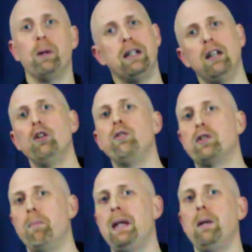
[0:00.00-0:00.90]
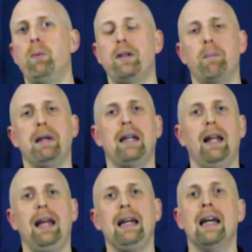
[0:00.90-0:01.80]
We did lose some people at the
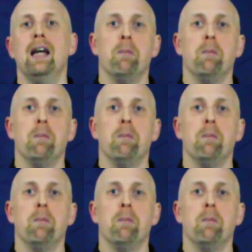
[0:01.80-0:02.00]
beginning,